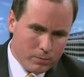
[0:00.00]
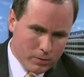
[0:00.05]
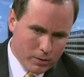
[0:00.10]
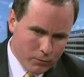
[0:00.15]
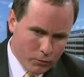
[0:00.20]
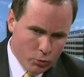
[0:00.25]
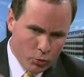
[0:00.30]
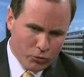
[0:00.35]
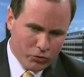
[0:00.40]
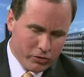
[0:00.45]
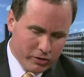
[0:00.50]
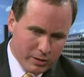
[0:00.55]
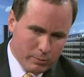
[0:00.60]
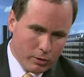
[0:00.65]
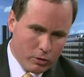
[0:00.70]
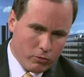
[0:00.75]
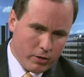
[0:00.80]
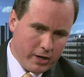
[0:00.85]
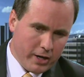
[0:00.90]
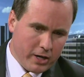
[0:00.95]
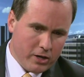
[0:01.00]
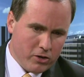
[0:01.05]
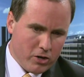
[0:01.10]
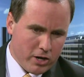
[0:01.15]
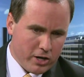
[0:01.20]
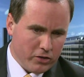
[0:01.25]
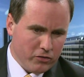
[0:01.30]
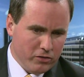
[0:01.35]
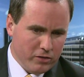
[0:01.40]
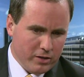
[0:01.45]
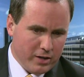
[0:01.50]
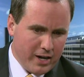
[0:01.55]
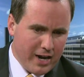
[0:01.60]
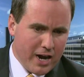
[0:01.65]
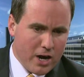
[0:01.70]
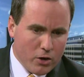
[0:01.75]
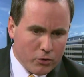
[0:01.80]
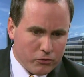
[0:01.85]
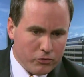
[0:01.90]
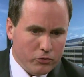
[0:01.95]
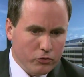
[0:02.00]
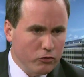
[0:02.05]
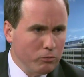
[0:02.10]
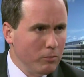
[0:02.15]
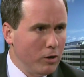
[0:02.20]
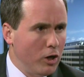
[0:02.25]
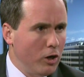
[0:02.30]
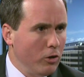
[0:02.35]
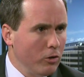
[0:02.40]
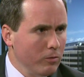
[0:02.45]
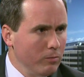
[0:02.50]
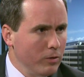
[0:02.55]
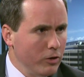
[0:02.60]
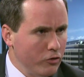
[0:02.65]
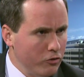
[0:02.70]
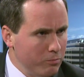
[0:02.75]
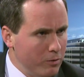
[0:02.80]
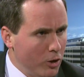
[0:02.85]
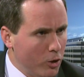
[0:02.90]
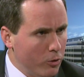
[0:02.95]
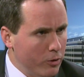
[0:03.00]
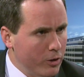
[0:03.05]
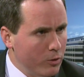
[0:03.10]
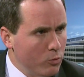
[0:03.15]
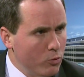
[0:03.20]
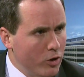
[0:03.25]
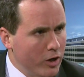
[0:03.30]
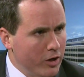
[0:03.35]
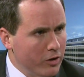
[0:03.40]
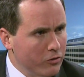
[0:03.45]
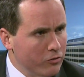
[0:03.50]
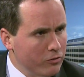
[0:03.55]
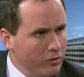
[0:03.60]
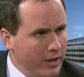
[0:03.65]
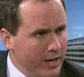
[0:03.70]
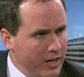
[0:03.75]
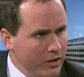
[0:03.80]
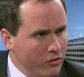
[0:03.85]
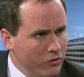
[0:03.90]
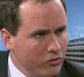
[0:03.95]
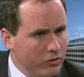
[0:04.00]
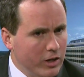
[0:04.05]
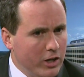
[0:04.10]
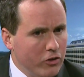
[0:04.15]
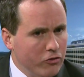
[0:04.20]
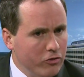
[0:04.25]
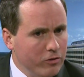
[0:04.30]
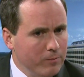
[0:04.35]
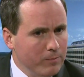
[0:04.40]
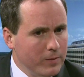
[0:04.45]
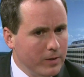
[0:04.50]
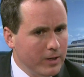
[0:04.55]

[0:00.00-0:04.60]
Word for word: Of course, the Democratic caucus in the House is smaller, much smaller than it was last session.